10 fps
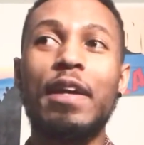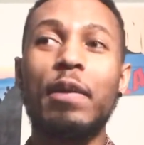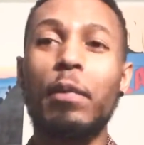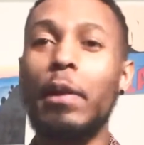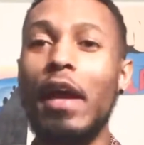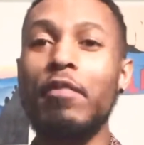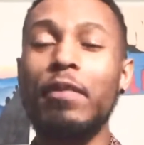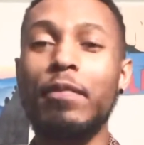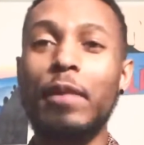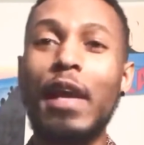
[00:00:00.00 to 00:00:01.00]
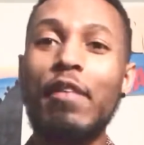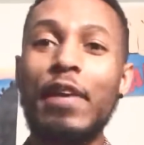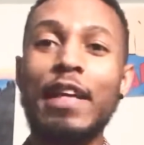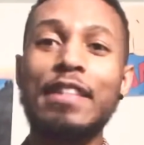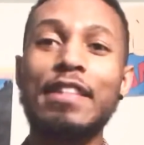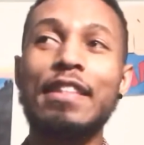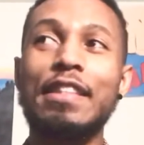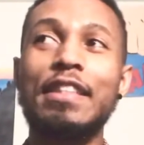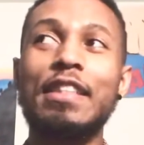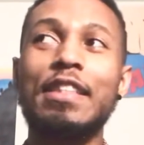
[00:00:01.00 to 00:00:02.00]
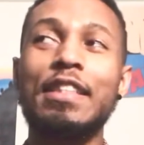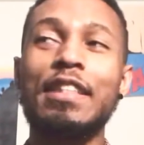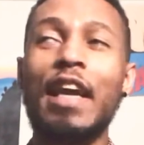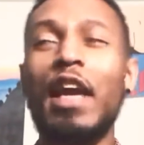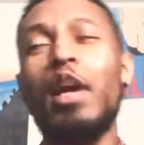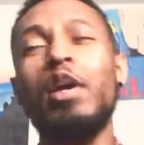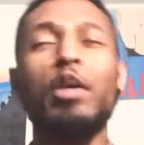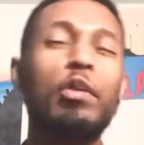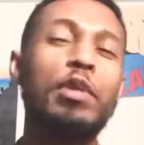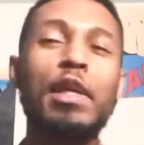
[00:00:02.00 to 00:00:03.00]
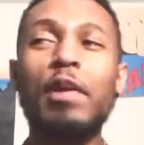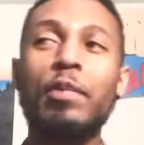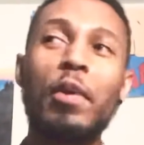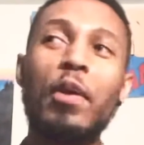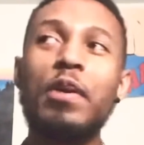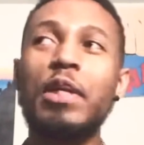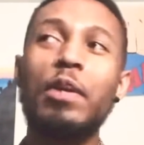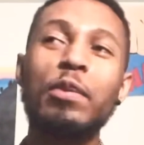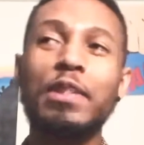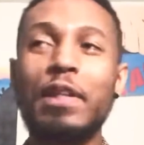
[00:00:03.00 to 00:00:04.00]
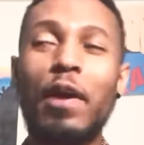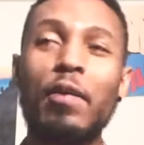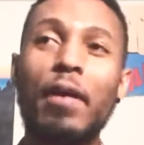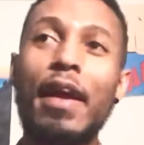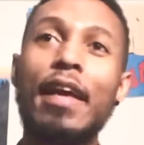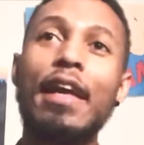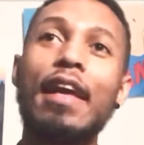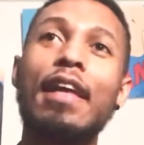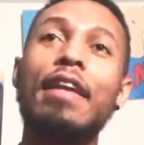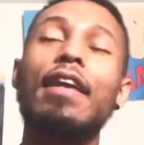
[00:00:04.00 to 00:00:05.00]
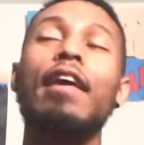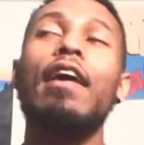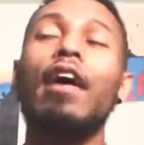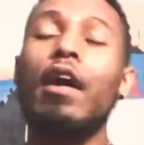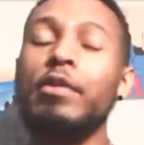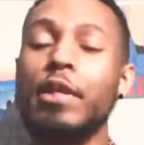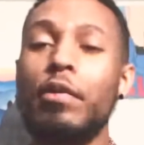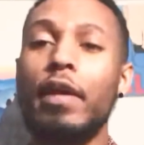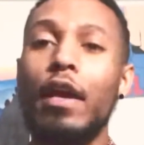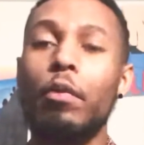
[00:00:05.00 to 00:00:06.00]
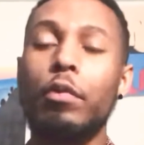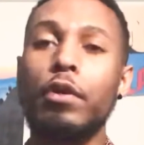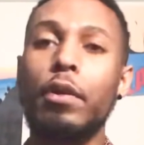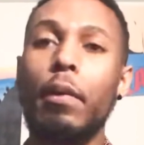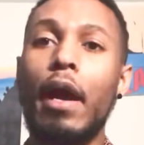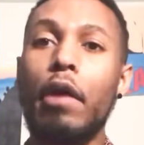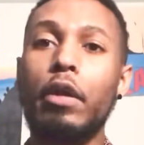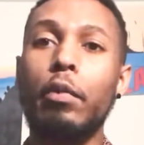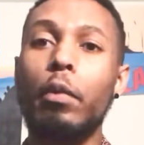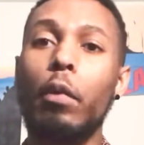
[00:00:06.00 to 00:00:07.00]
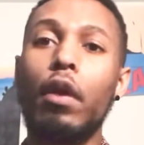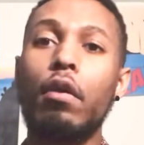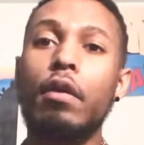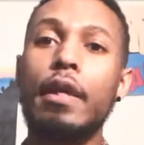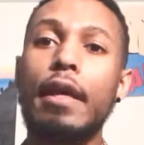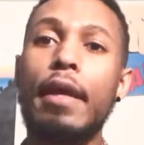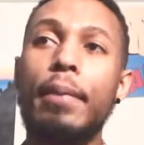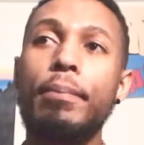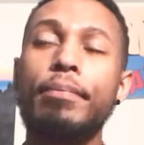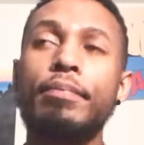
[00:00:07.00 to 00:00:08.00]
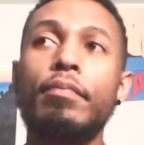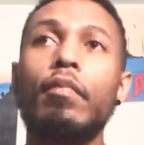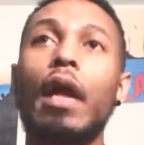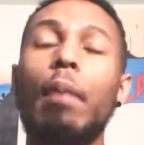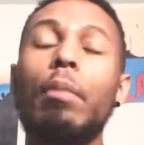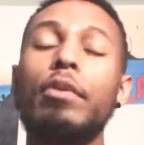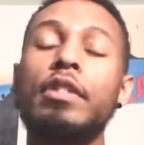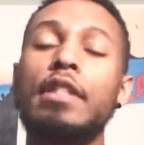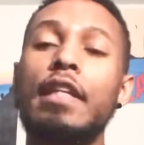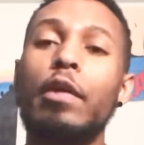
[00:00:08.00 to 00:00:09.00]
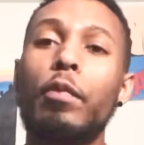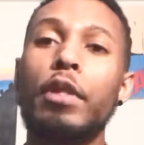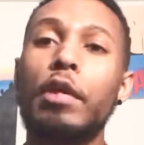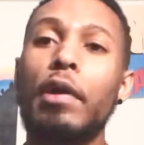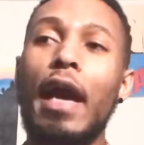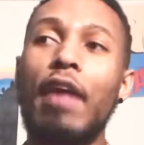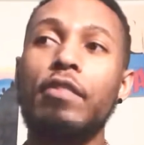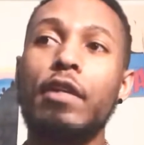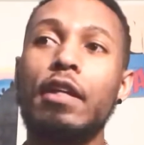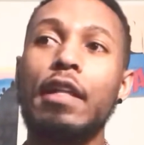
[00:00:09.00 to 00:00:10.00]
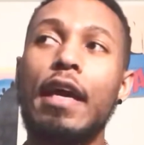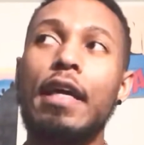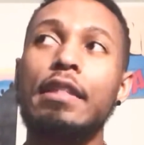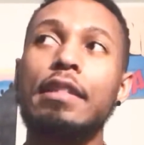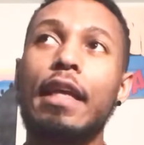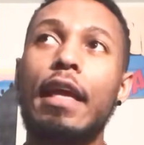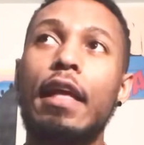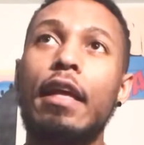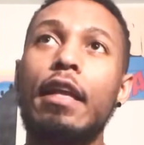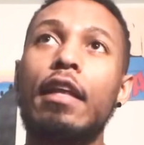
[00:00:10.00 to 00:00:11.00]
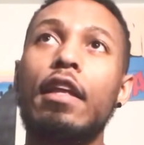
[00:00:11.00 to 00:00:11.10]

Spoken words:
why do I have X's? And she's just like, you did it wrong, it's not right. And I was like, okay, well, how can we work on it? And I remember sitting with her after class, and